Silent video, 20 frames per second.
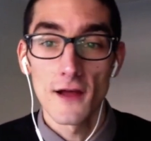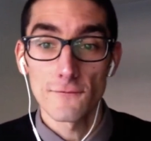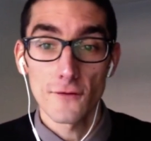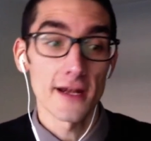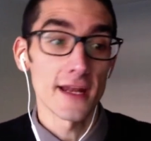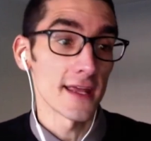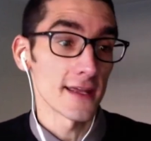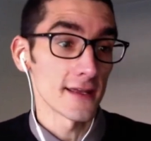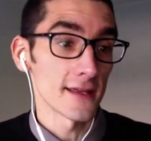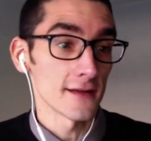
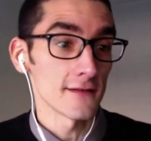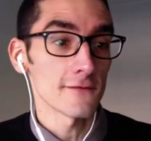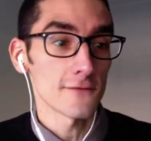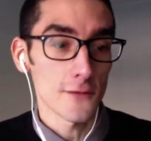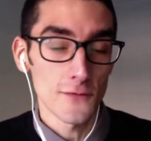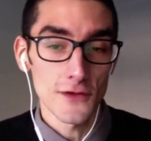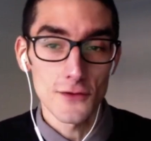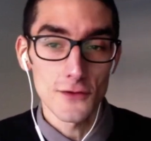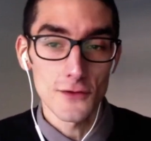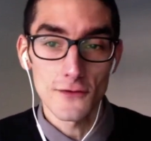Fred Eggan
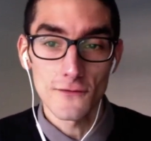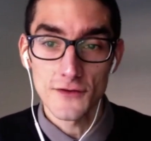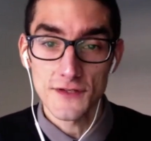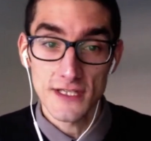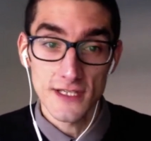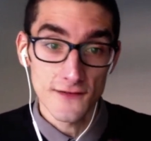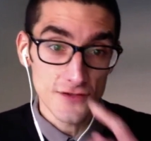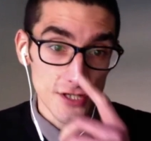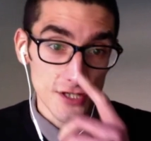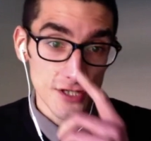from the
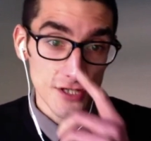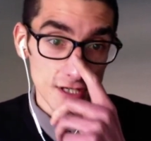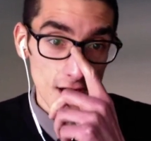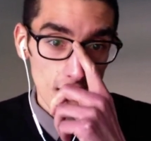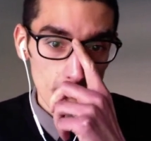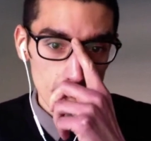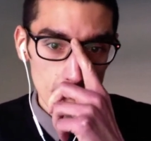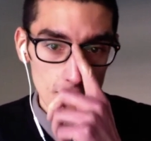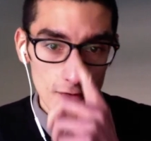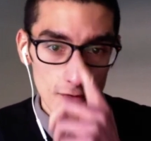University of
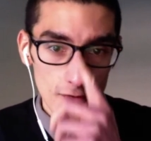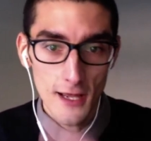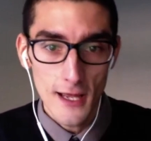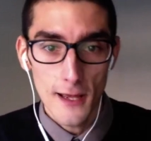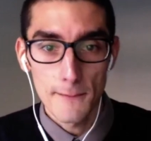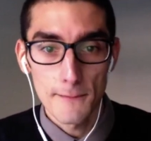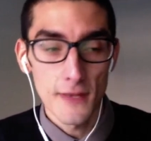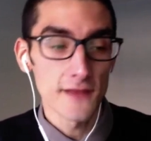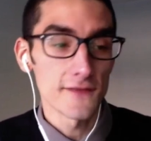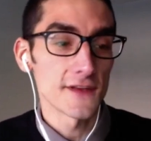Chicago,
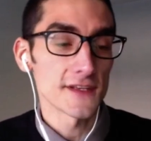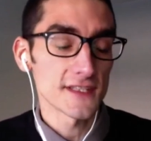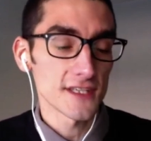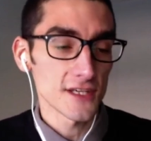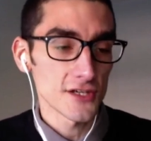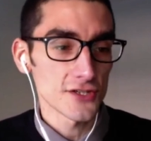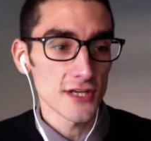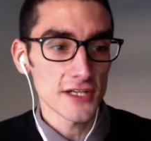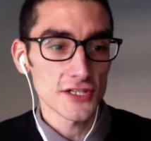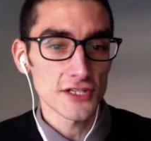made the
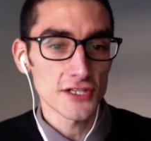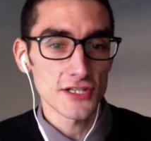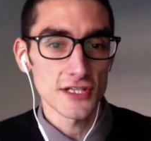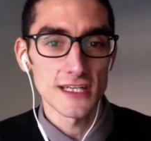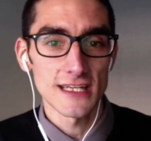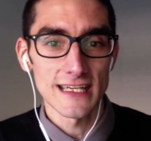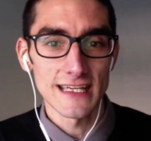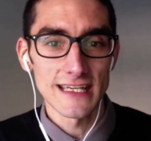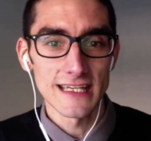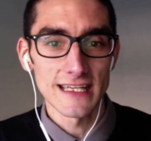
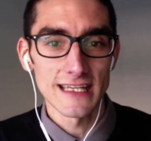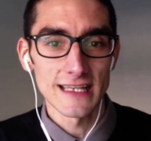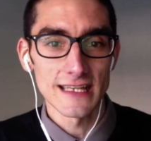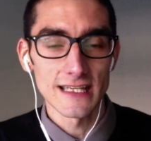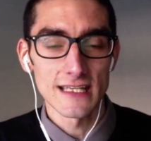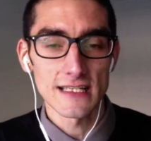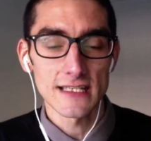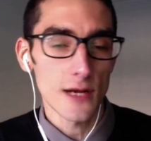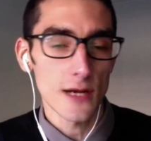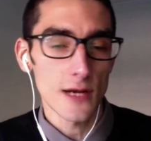suggestion in
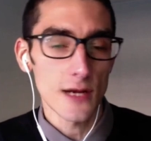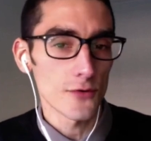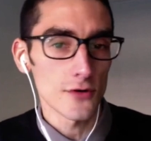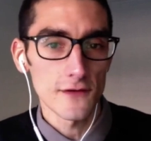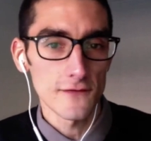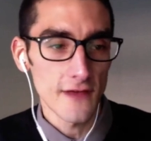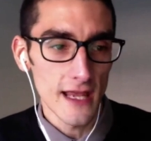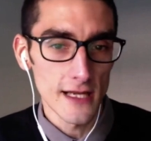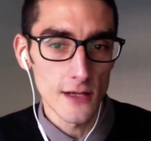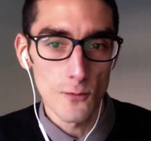the summer
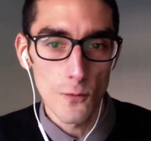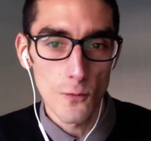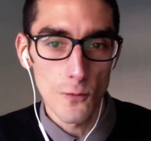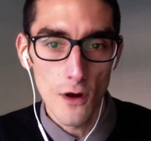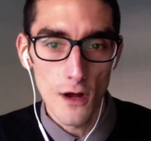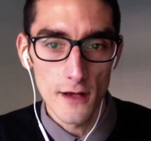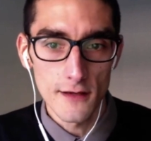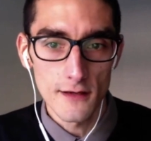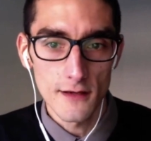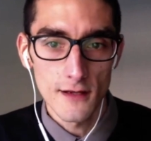of
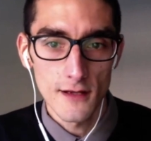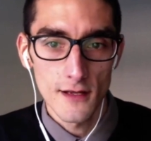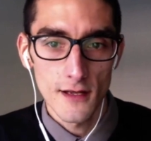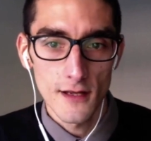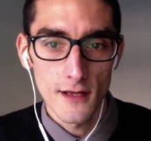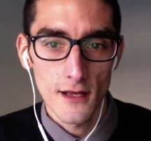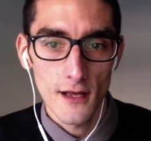81.